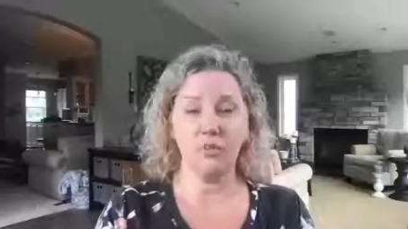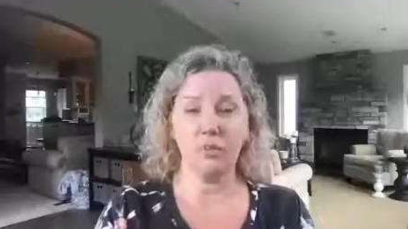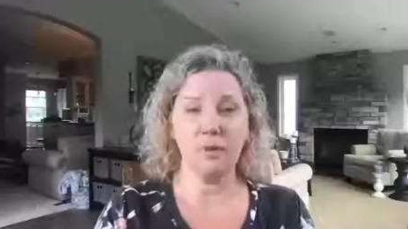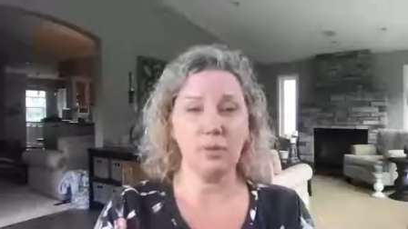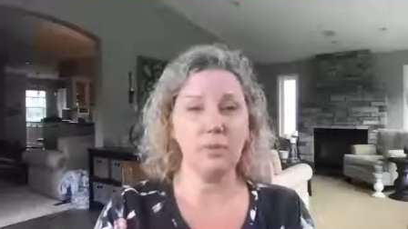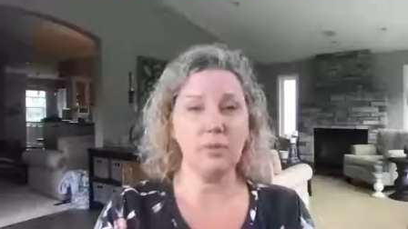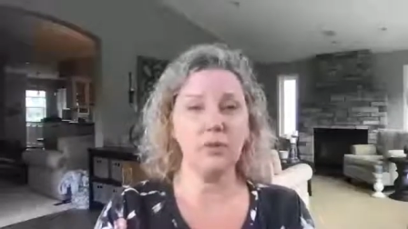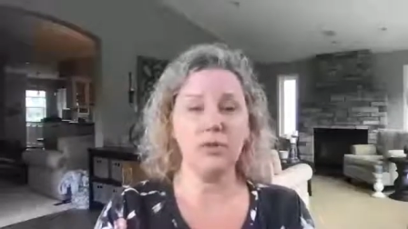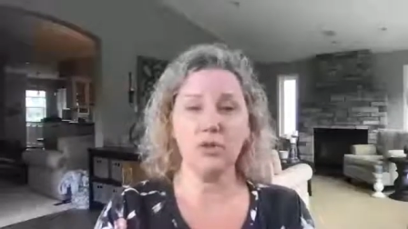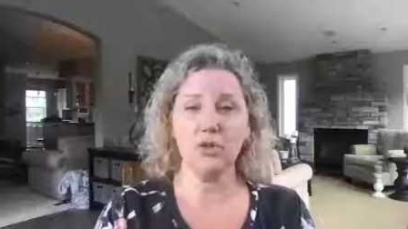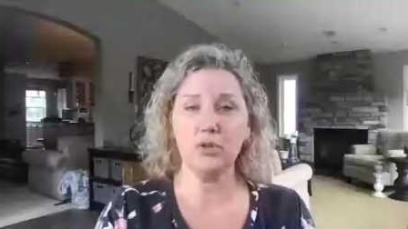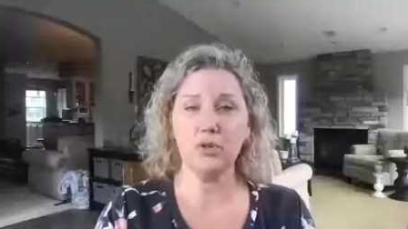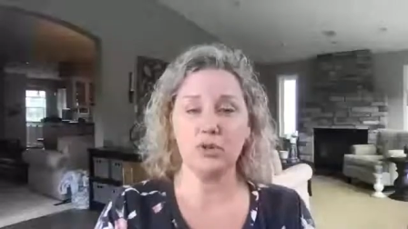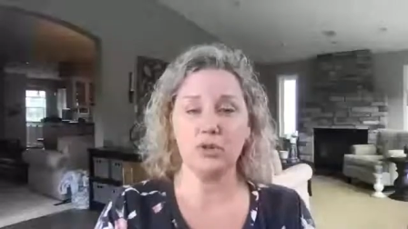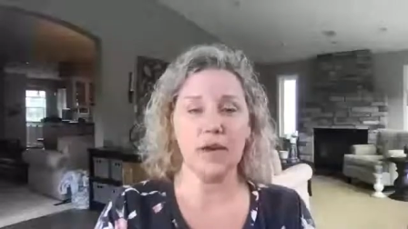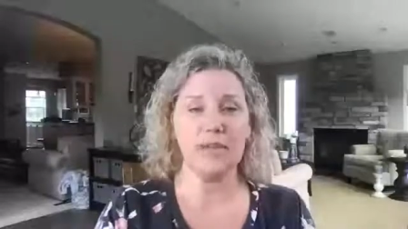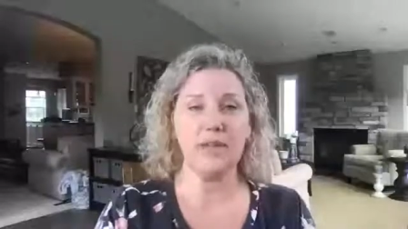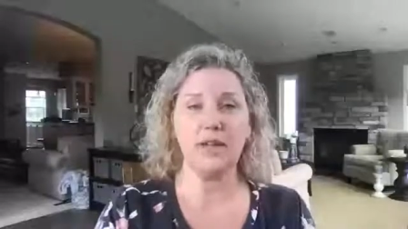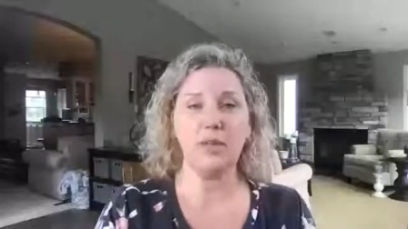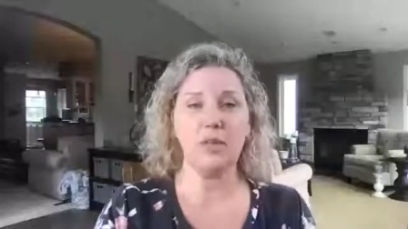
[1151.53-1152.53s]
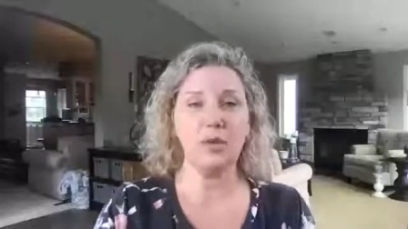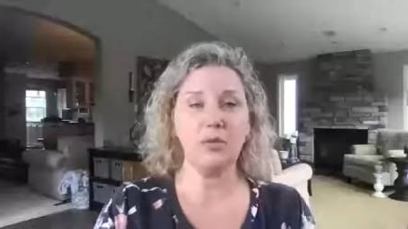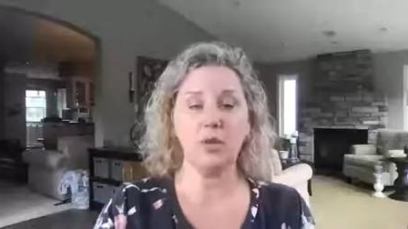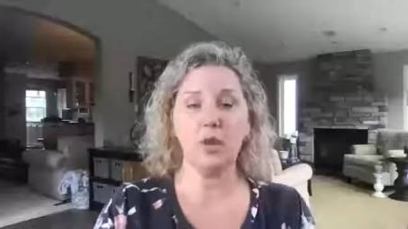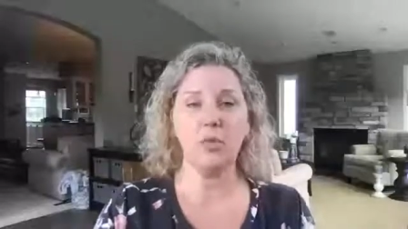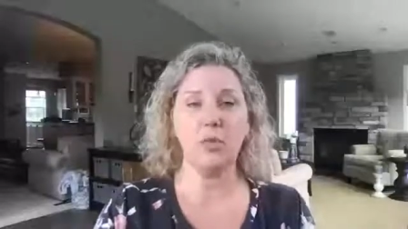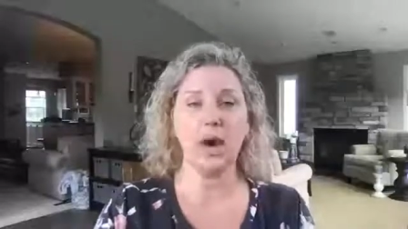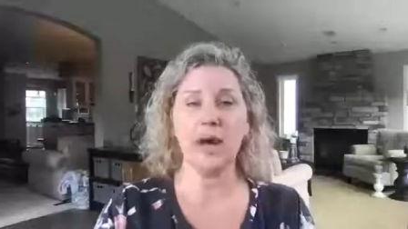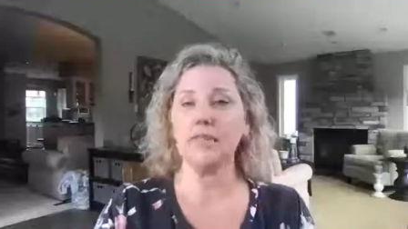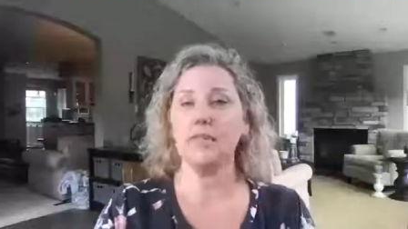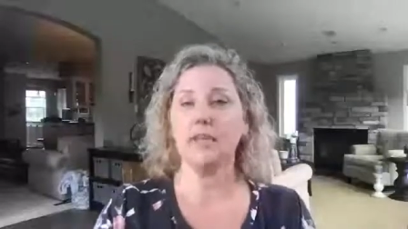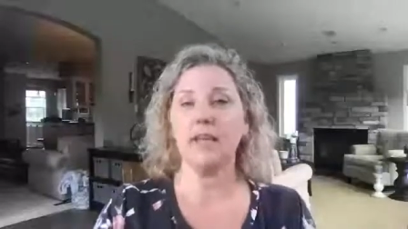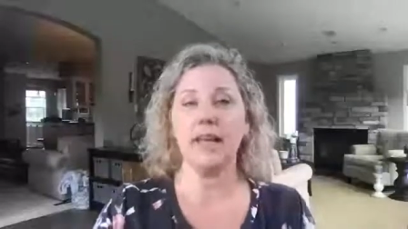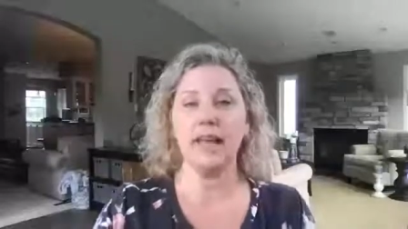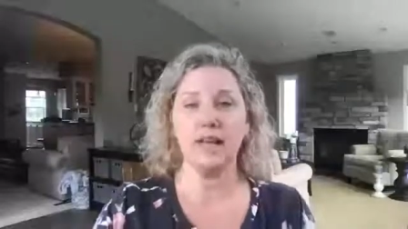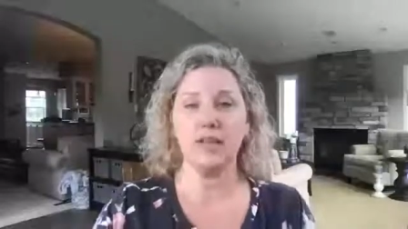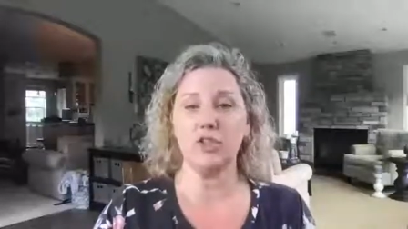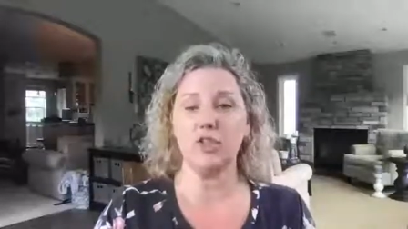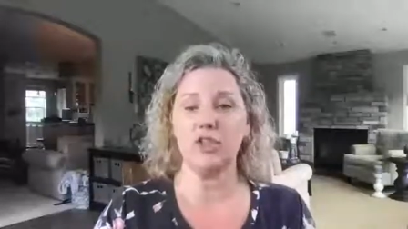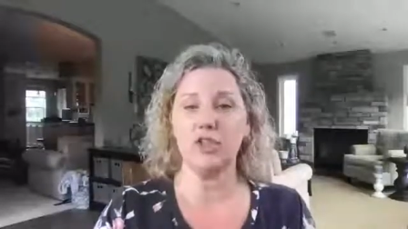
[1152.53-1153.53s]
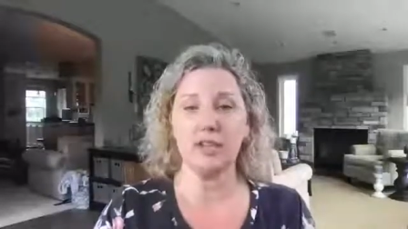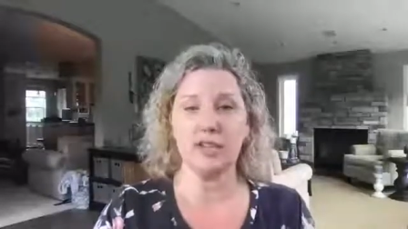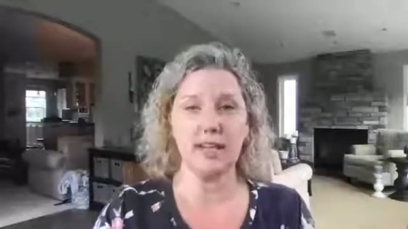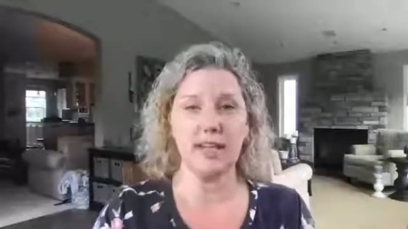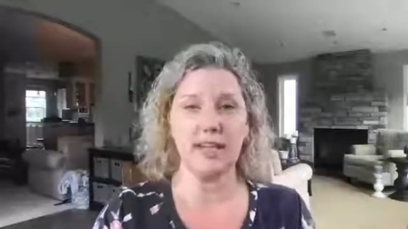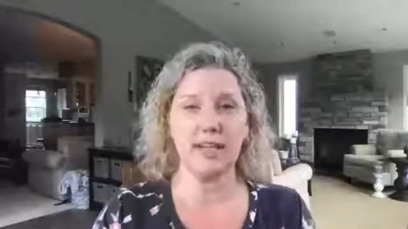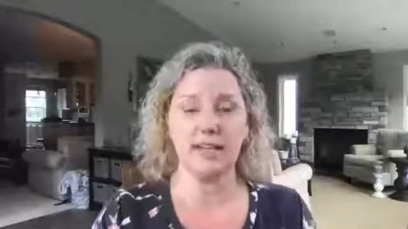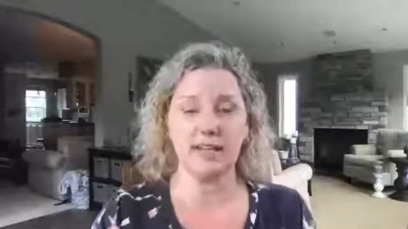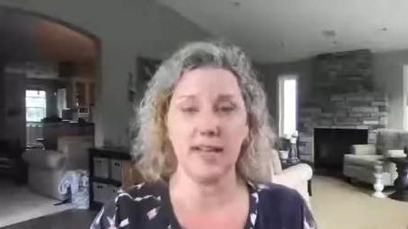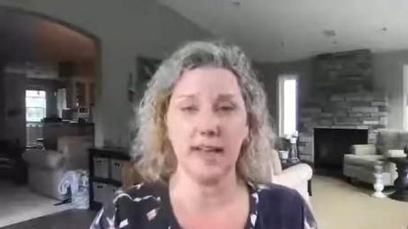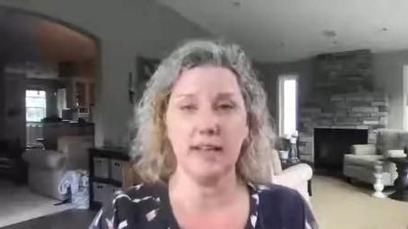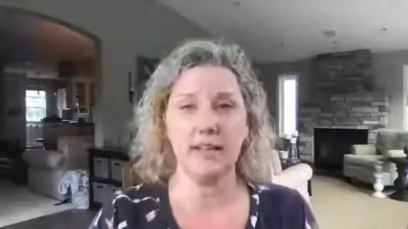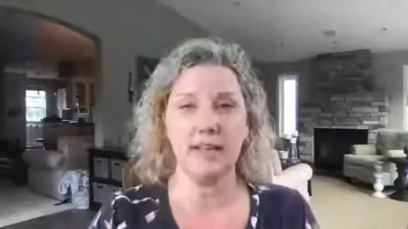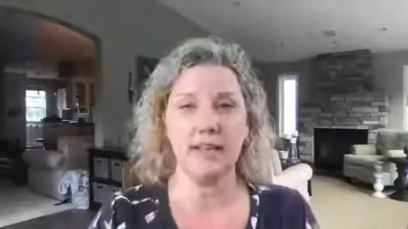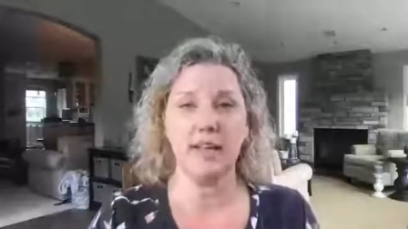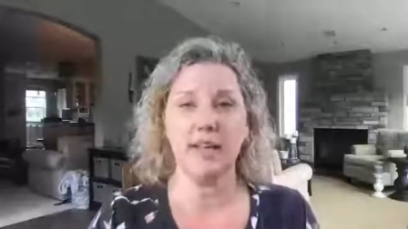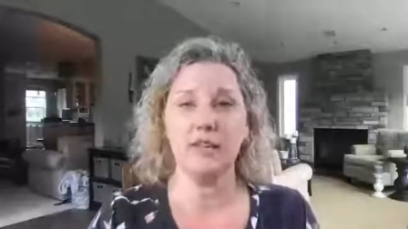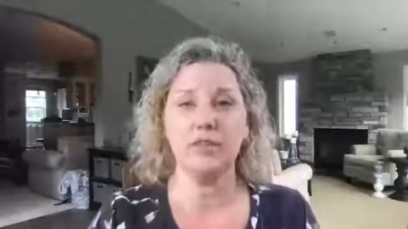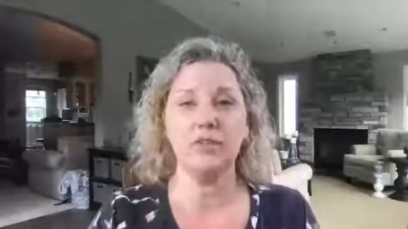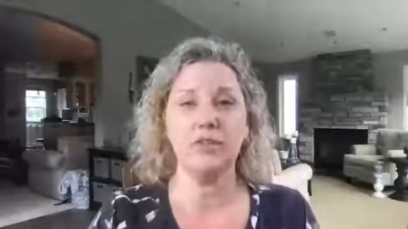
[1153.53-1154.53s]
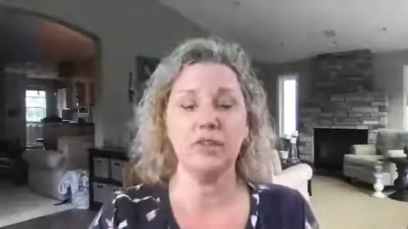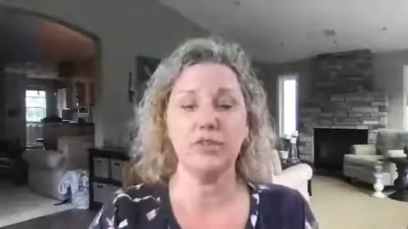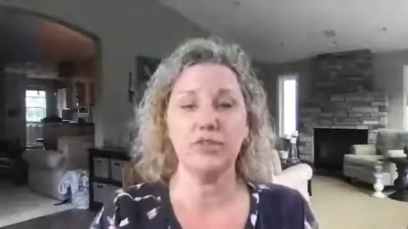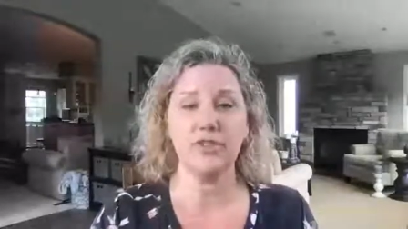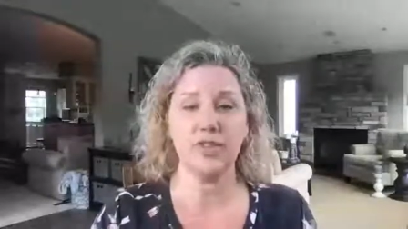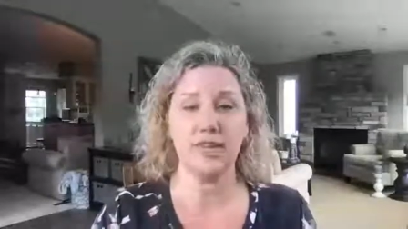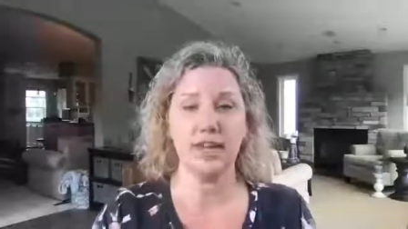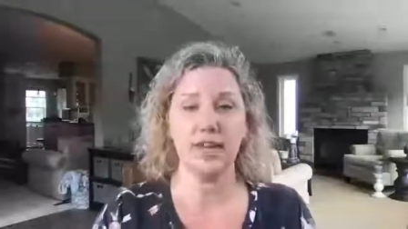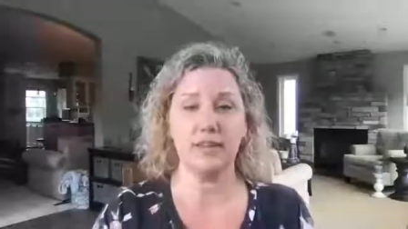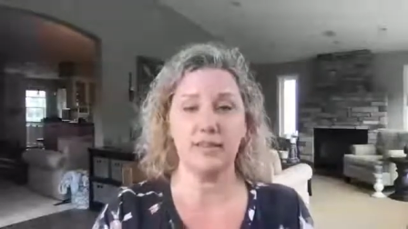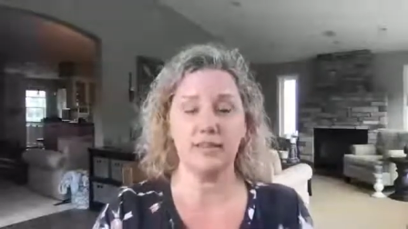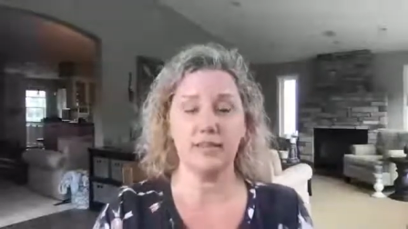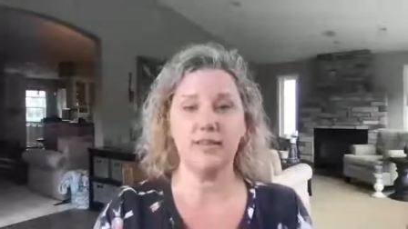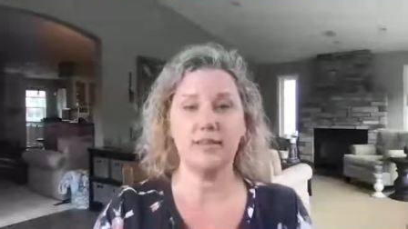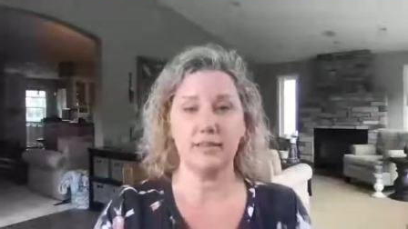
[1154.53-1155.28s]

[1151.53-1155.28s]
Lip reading: People do, and they don't know why. They're like, I just ate a salad. I don't understand.